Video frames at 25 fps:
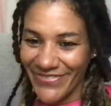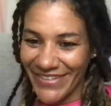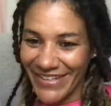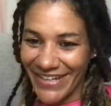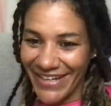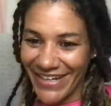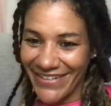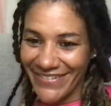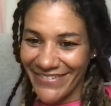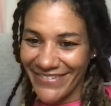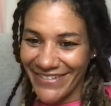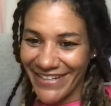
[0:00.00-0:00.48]

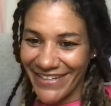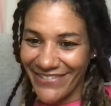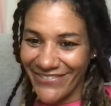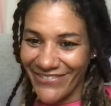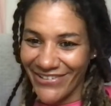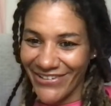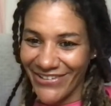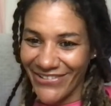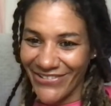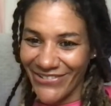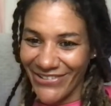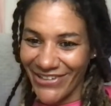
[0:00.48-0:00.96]
I really
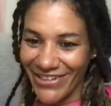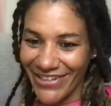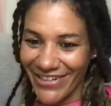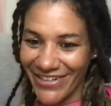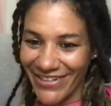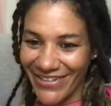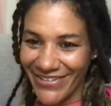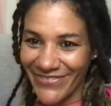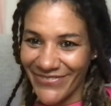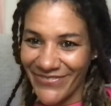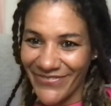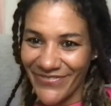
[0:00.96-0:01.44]
want to go
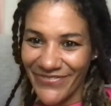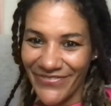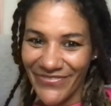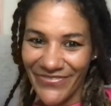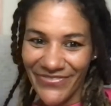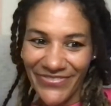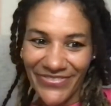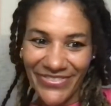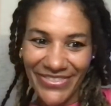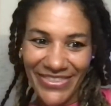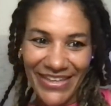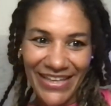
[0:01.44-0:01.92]
there.
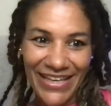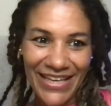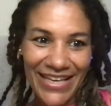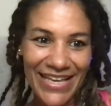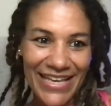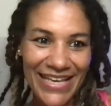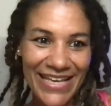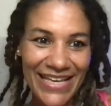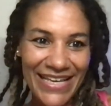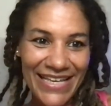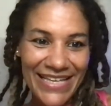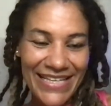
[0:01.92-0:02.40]

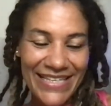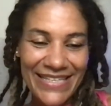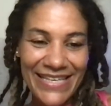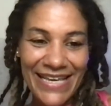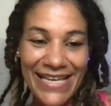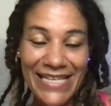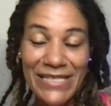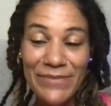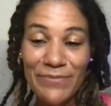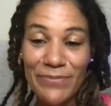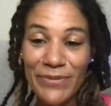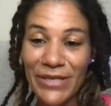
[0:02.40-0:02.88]

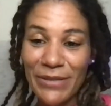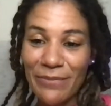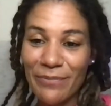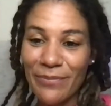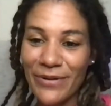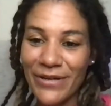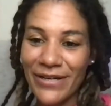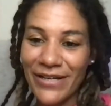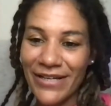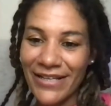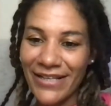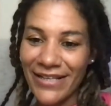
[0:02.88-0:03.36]
Yes, people,
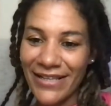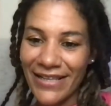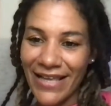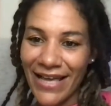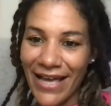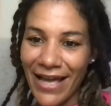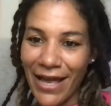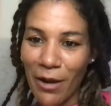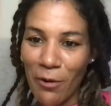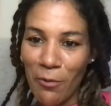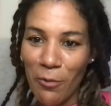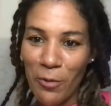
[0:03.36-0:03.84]

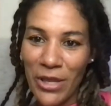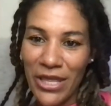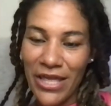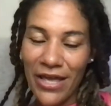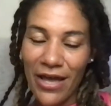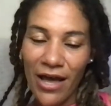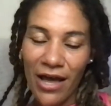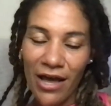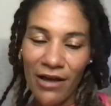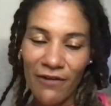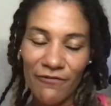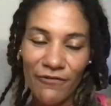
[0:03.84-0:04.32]
and we
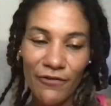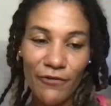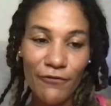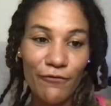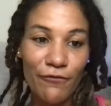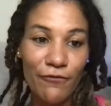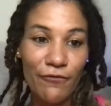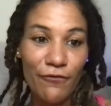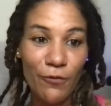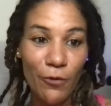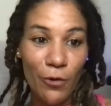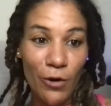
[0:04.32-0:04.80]
have
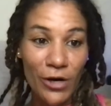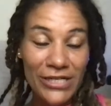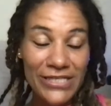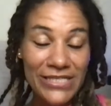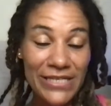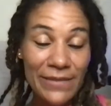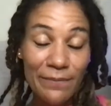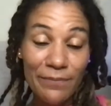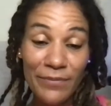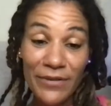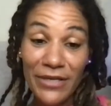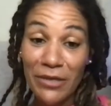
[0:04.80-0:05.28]

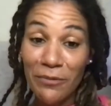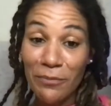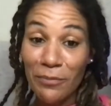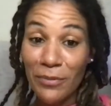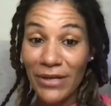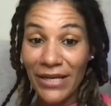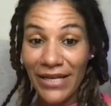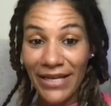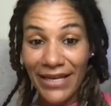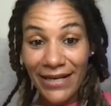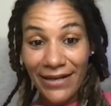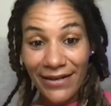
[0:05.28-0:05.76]
40
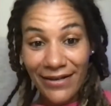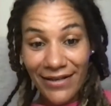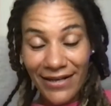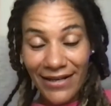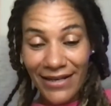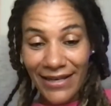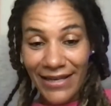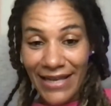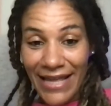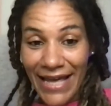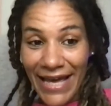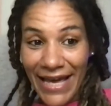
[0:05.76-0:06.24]
people in the
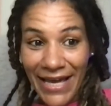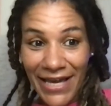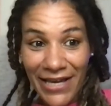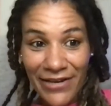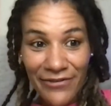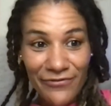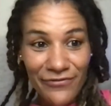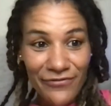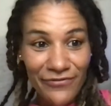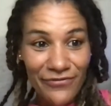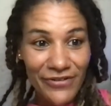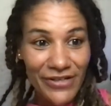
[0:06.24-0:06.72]

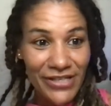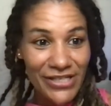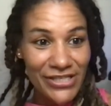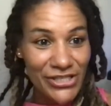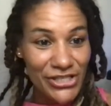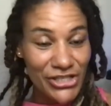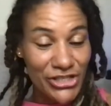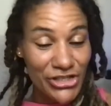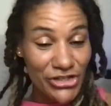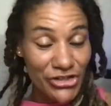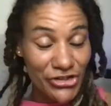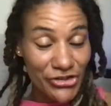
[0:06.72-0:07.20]
live
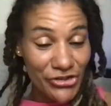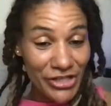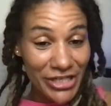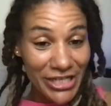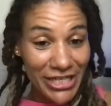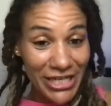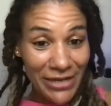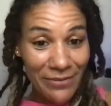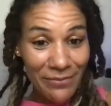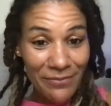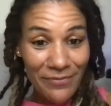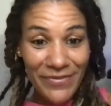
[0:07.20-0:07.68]

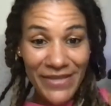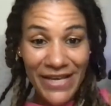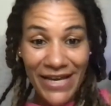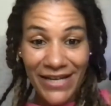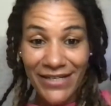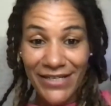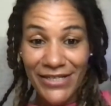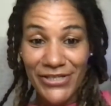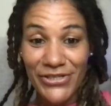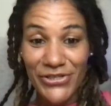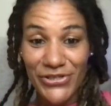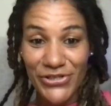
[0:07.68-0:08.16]
stream.
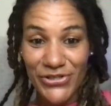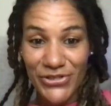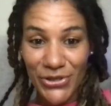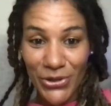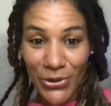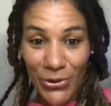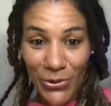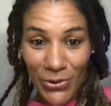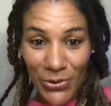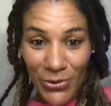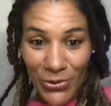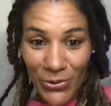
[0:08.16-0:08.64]
That is
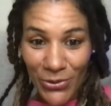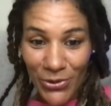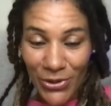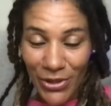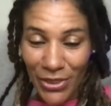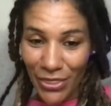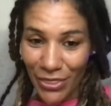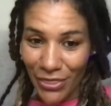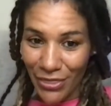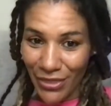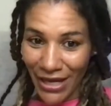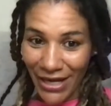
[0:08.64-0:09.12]
so cool.
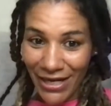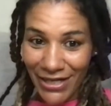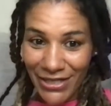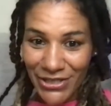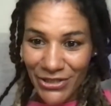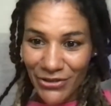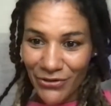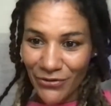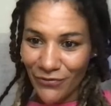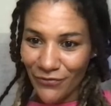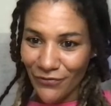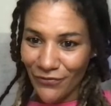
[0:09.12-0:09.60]
Thank
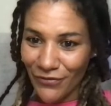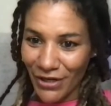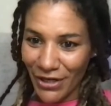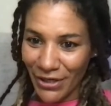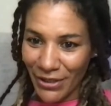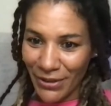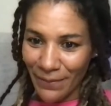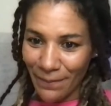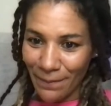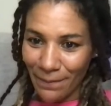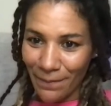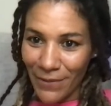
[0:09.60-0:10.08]
you
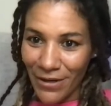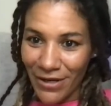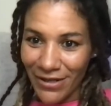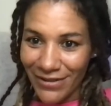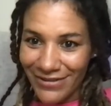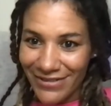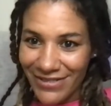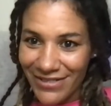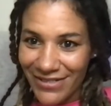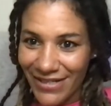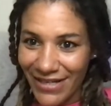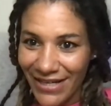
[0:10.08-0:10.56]
very
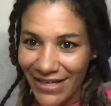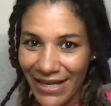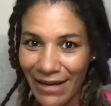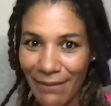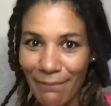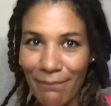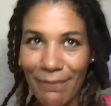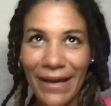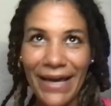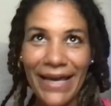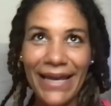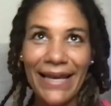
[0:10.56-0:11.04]
much.
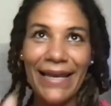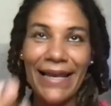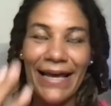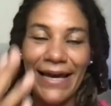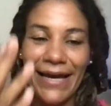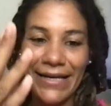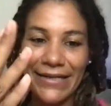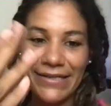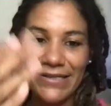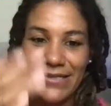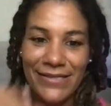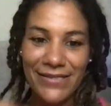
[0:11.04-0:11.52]
My
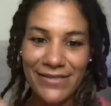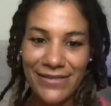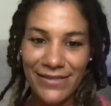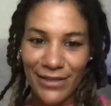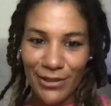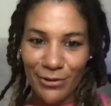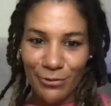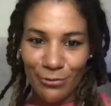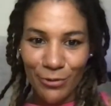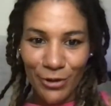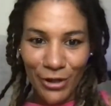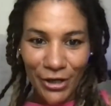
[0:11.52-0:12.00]
light is
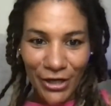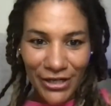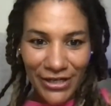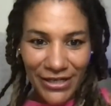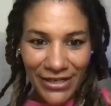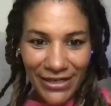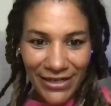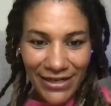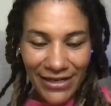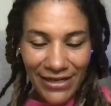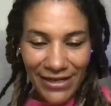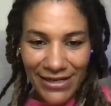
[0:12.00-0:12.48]
still
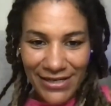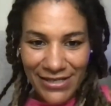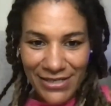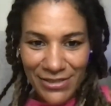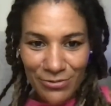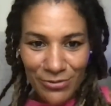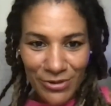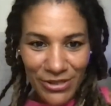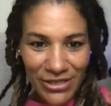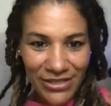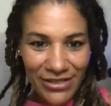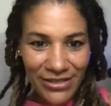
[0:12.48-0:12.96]
working. Last
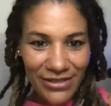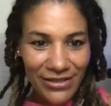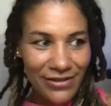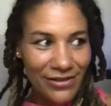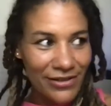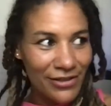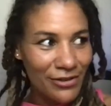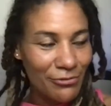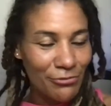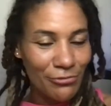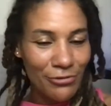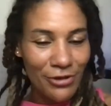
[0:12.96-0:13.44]
week it
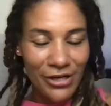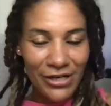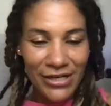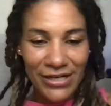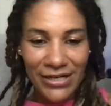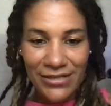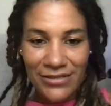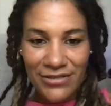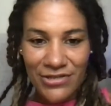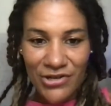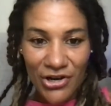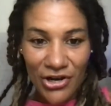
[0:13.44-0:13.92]
didn't work
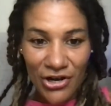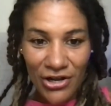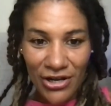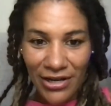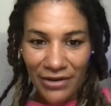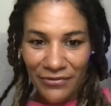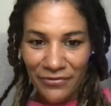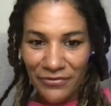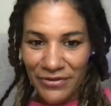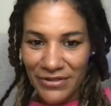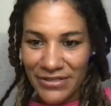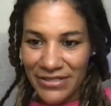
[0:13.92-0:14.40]
at all.
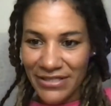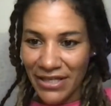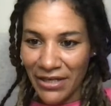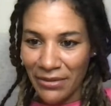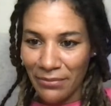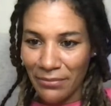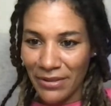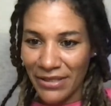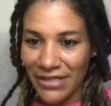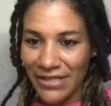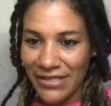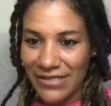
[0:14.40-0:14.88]
After
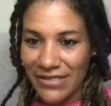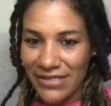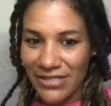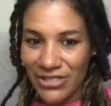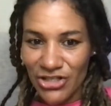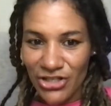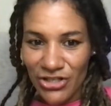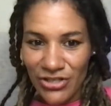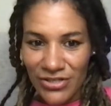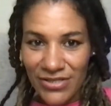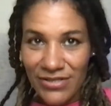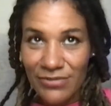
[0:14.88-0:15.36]
10 minutes, it
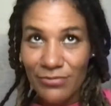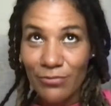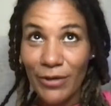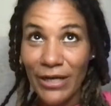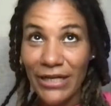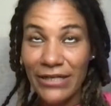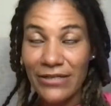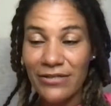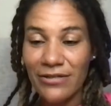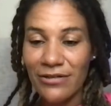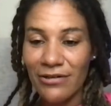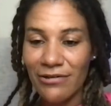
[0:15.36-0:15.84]
just
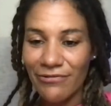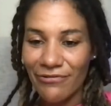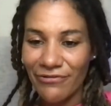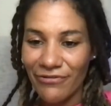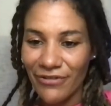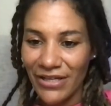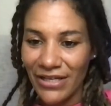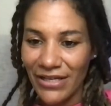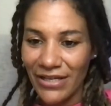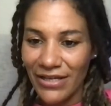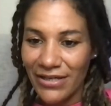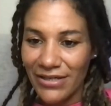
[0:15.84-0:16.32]
went off.
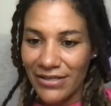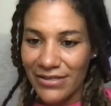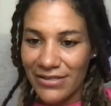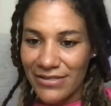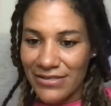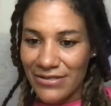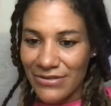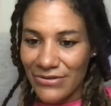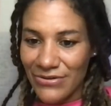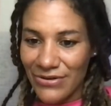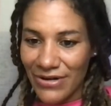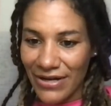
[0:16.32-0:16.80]

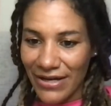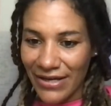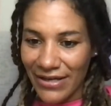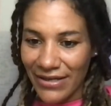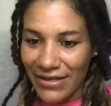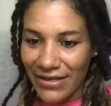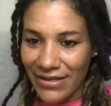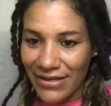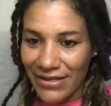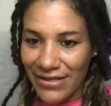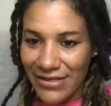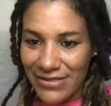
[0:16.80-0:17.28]
So I
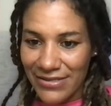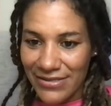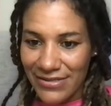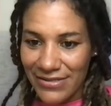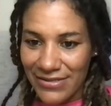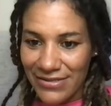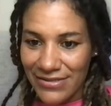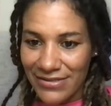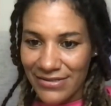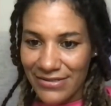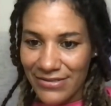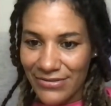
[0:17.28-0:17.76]

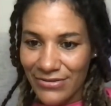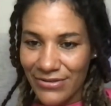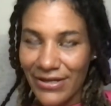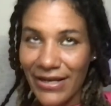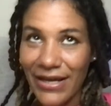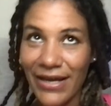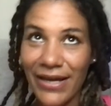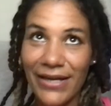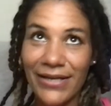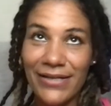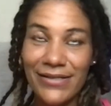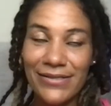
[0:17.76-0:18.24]
guess
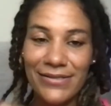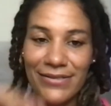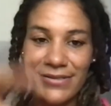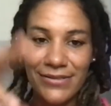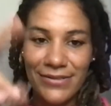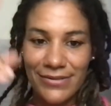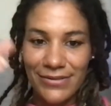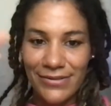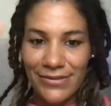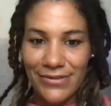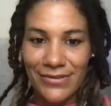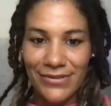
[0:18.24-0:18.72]
tonight
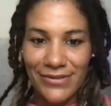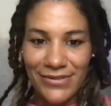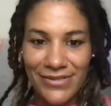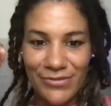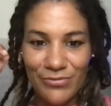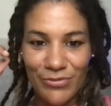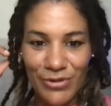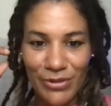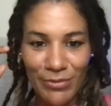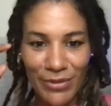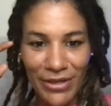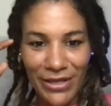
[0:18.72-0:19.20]
it's
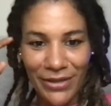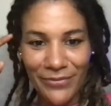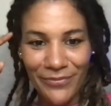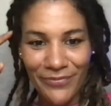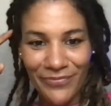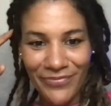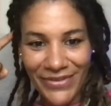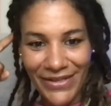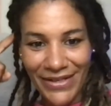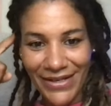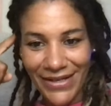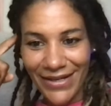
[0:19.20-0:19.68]
with me.
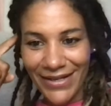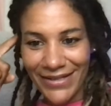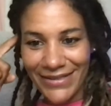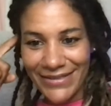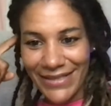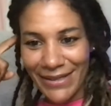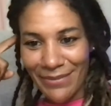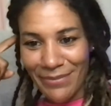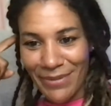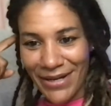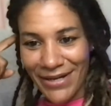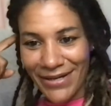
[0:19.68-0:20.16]

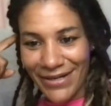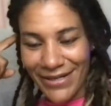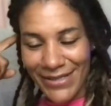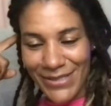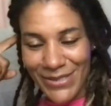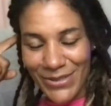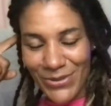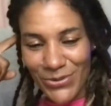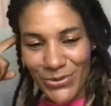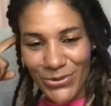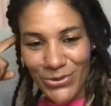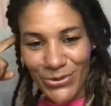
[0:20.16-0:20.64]
Yeah, man, that's
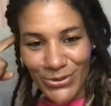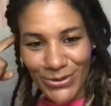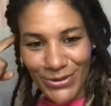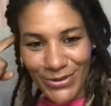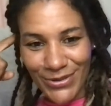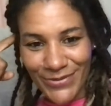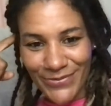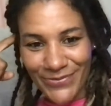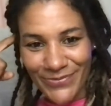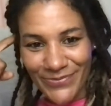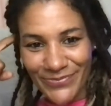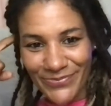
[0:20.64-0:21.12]
so
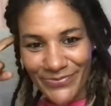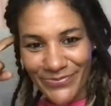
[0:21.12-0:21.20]
cool.